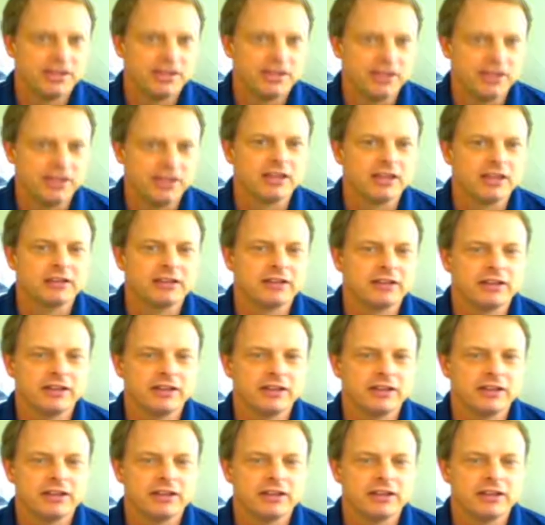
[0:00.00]
I, think that
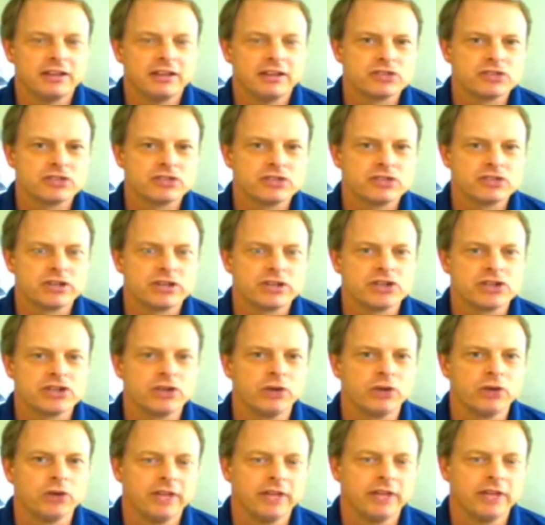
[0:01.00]
uh, history has
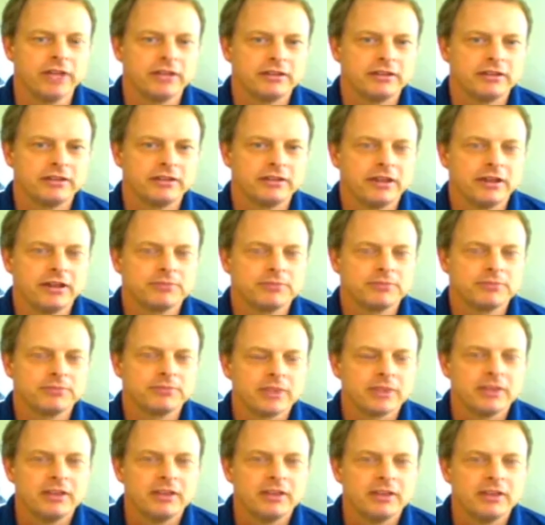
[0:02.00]
shown that um,
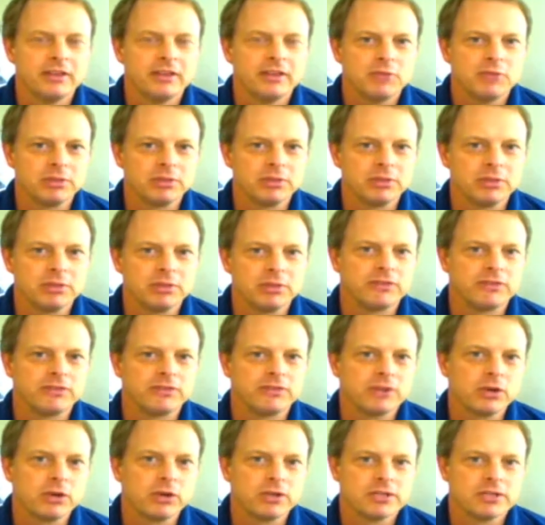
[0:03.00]
people that
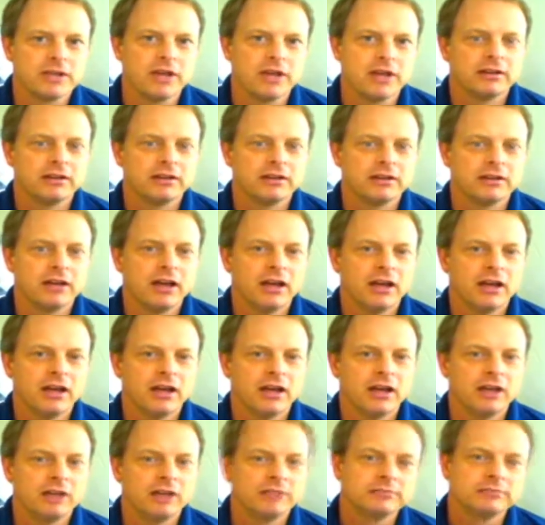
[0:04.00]
focus on
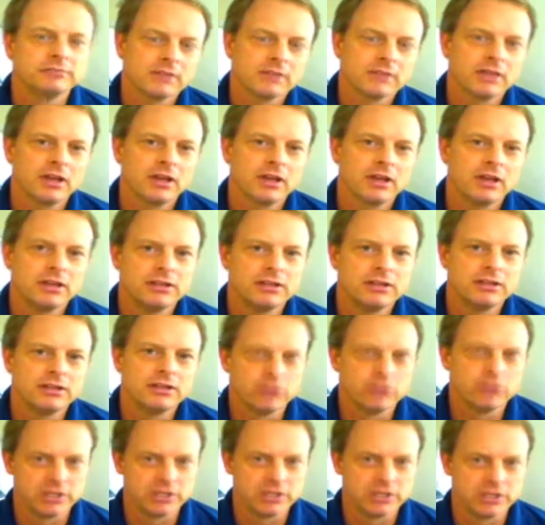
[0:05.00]
um, uh,
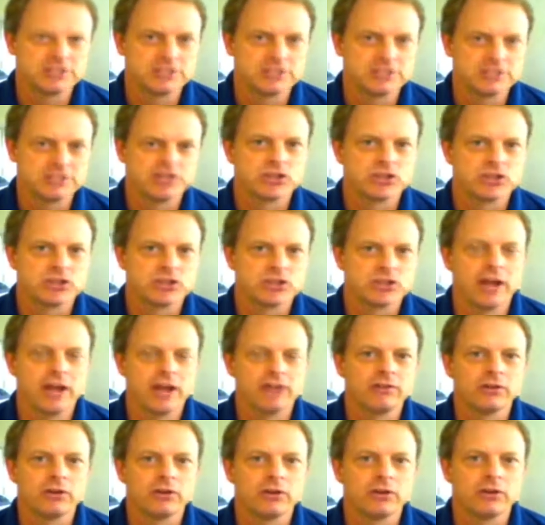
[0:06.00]
doing distance
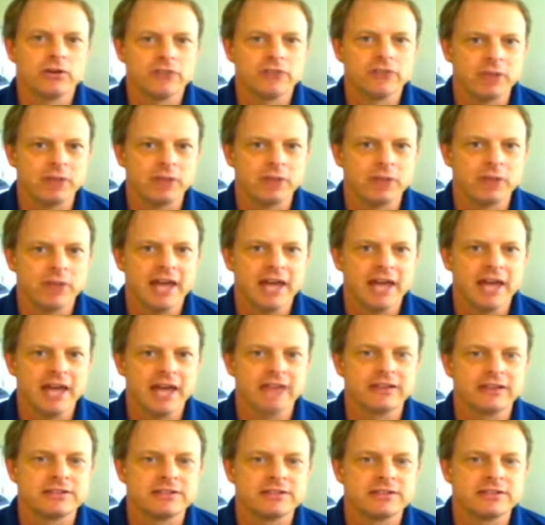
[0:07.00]
training for developing
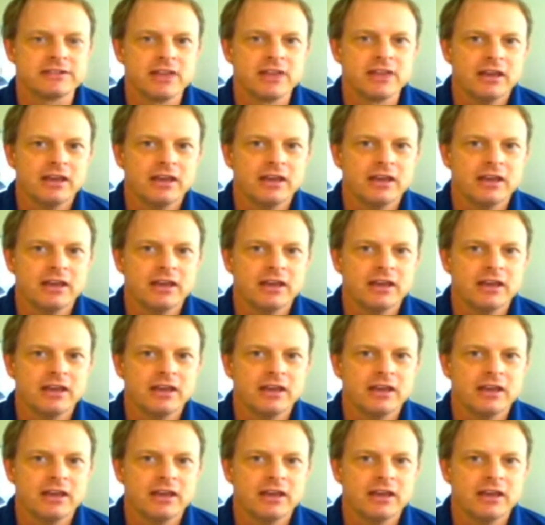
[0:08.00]
athletes